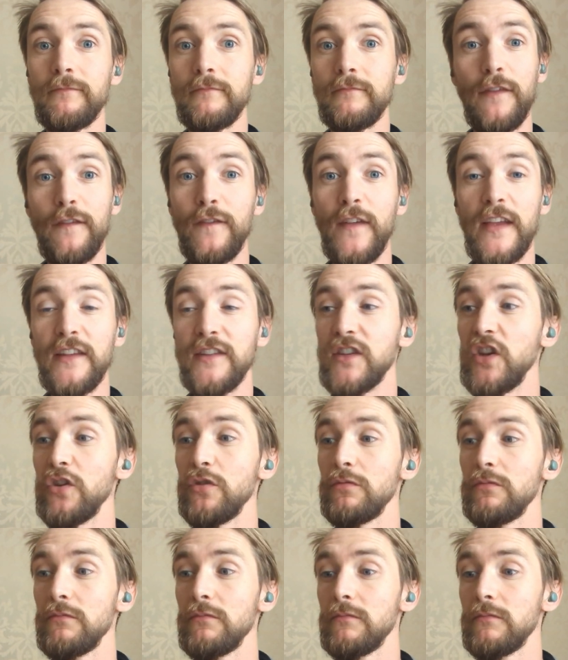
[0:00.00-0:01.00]
If it fits
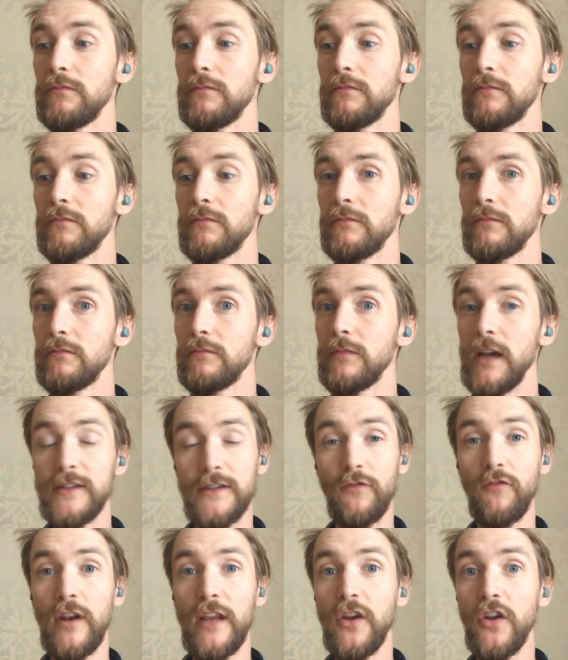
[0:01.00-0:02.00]
you, it's
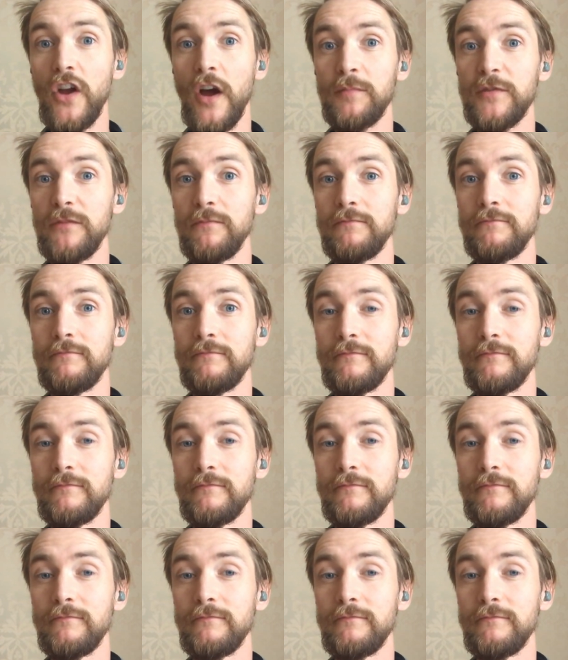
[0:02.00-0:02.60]
a really good option.